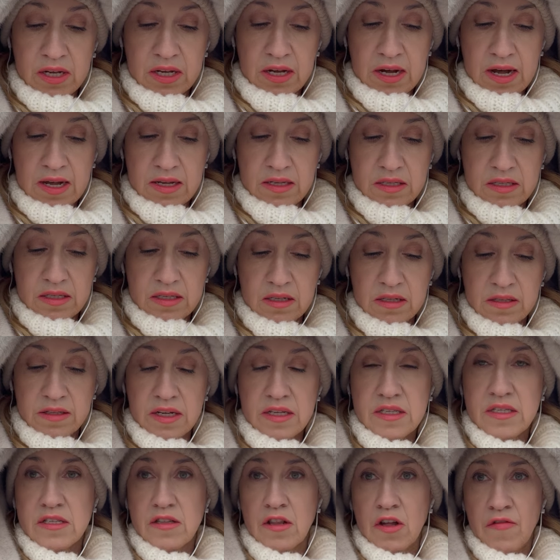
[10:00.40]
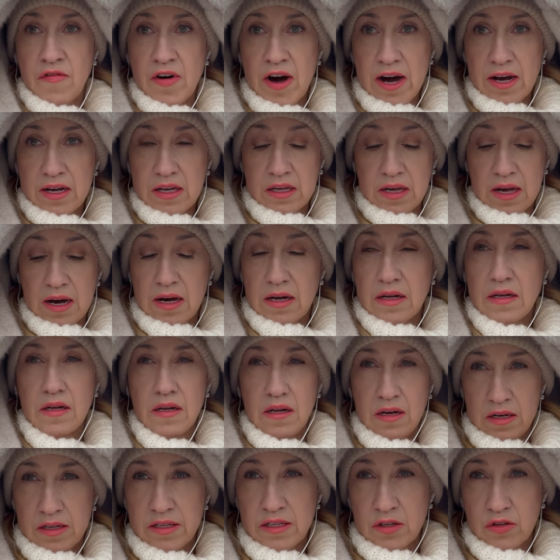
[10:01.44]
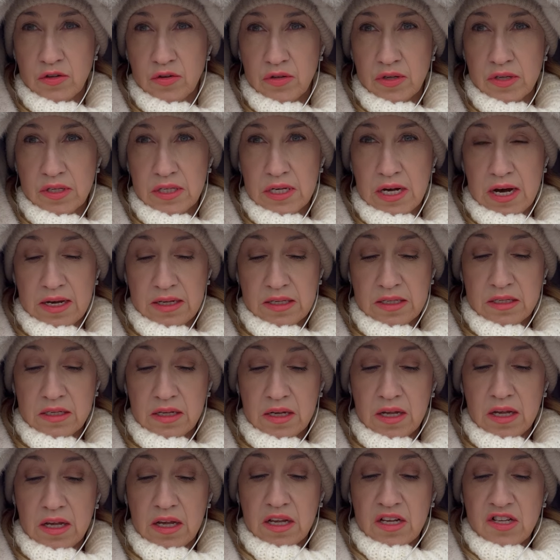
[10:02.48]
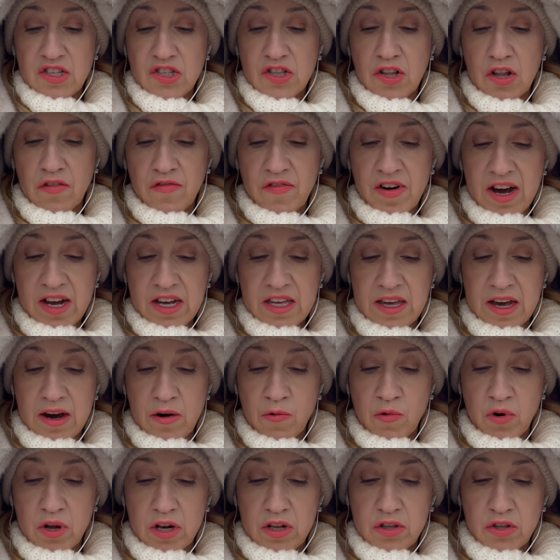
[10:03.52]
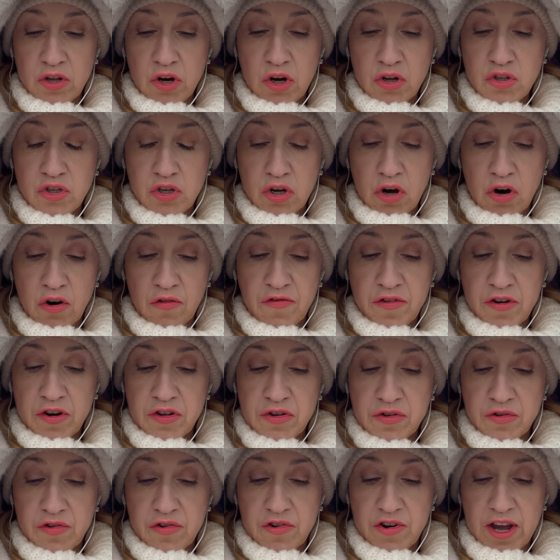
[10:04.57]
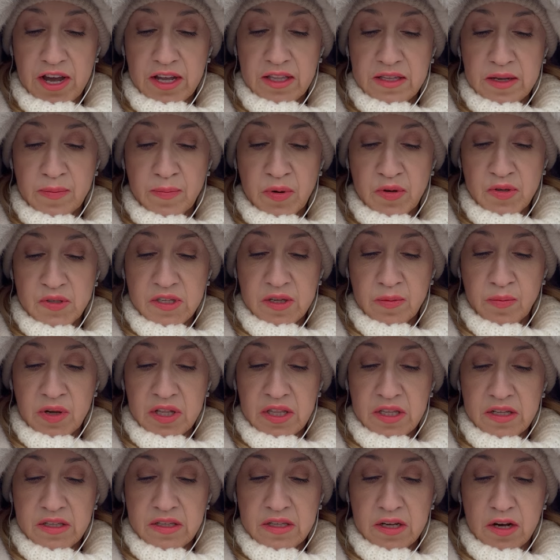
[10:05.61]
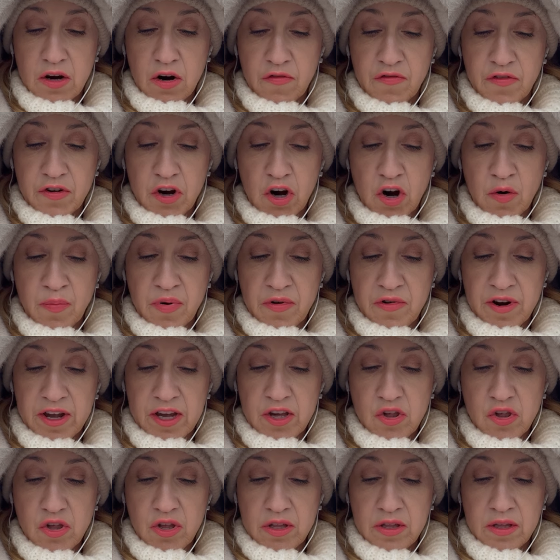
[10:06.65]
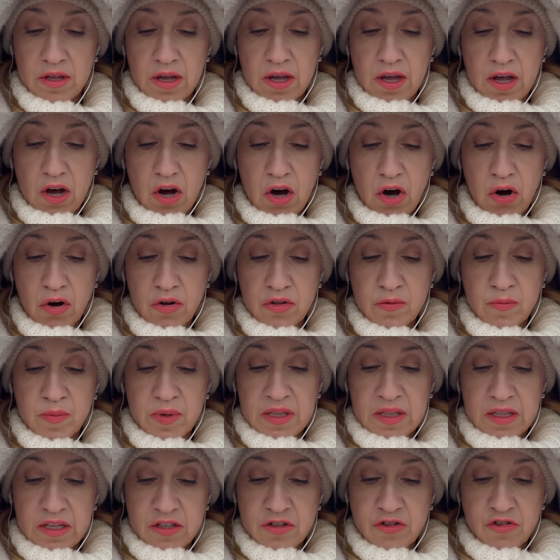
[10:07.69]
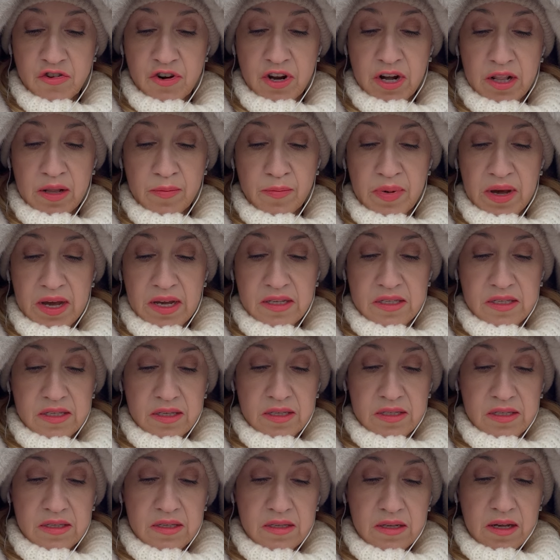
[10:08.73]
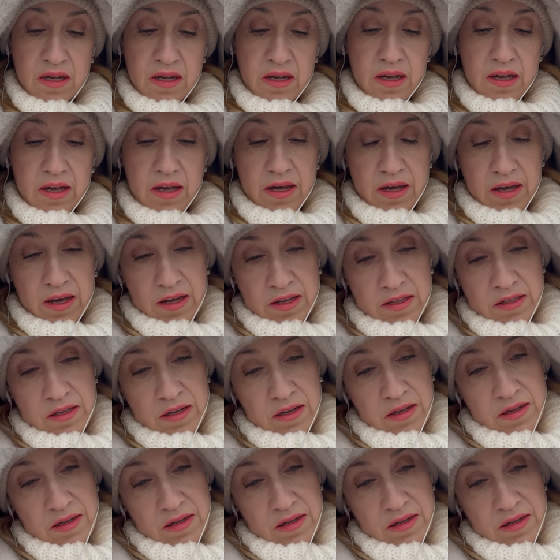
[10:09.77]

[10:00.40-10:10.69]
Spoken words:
Council that Slovakia, listen to this guys, Slovakia will not offer Ukraine the possibility of cooperation on bilateral basis in